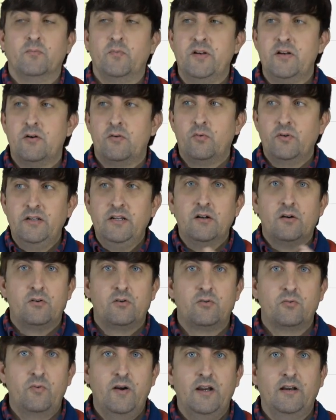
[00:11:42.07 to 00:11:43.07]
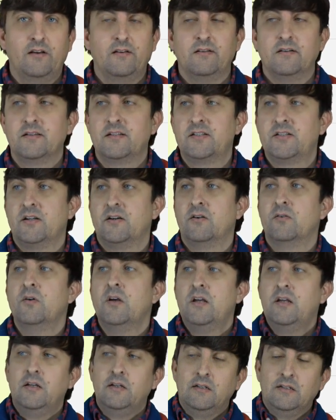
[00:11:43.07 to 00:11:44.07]
We don't need a whole record. So
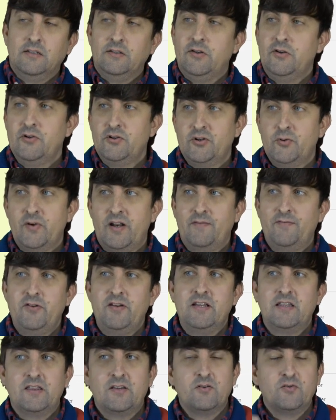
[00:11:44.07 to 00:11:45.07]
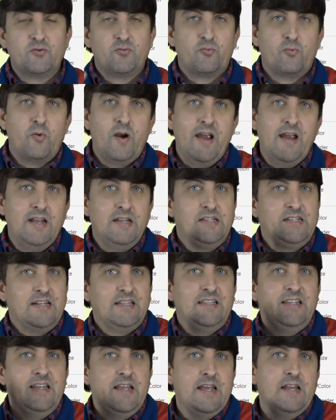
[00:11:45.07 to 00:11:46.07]
usually whenever you get those reds at
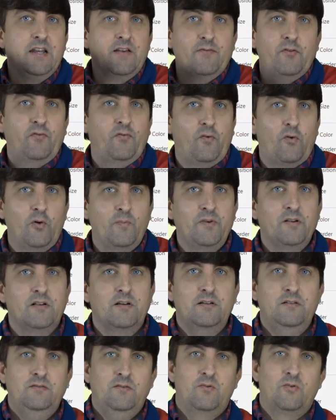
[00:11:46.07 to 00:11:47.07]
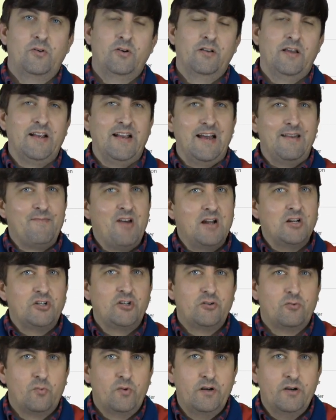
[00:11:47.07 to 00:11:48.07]
the end of a formula, or you're like, I'm not
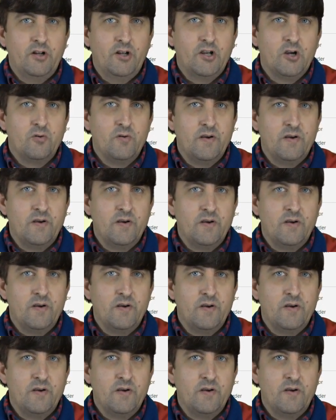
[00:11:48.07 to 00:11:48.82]
sure where to go next,